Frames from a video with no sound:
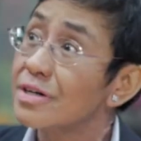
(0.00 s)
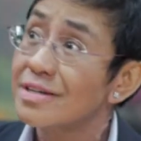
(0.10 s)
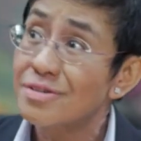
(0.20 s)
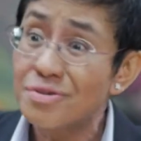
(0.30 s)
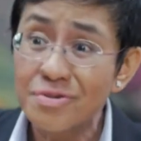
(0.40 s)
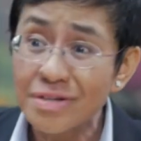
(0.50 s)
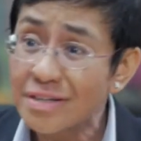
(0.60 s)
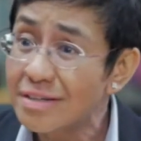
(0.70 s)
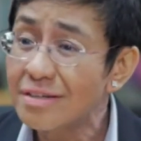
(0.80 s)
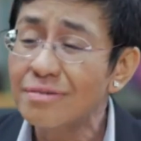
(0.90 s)

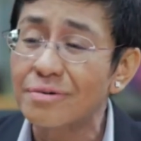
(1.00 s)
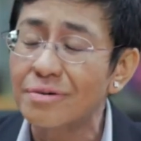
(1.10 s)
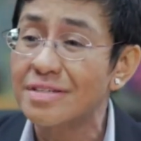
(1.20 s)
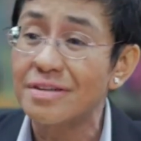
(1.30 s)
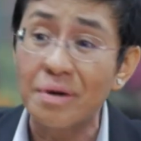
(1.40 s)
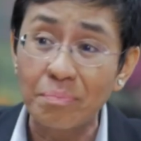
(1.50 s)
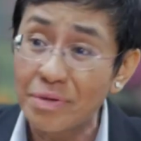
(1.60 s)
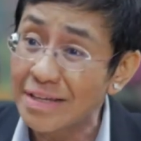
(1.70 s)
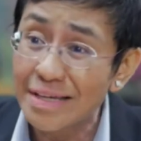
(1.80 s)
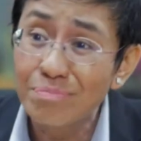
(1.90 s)
orchestrated, or is there a
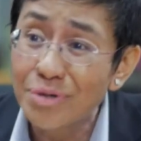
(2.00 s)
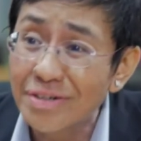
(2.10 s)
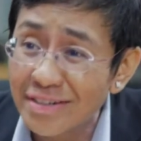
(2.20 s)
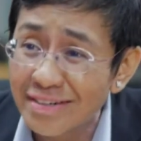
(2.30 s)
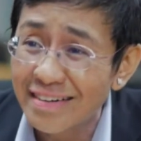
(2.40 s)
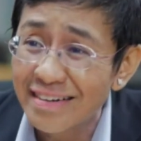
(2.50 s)
playbook?